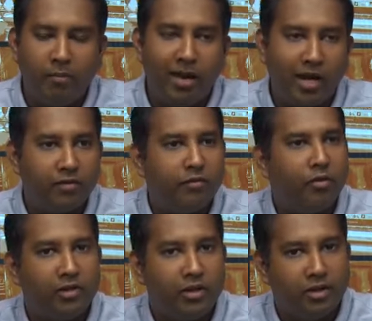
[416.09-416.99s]
back and
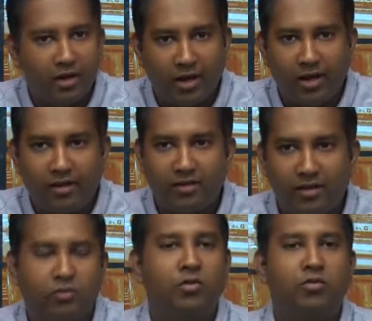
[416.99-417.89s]
forth in the class
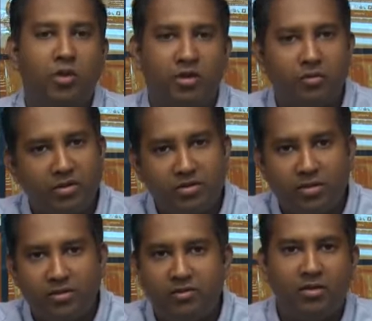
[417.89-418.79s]
as students would ask questions,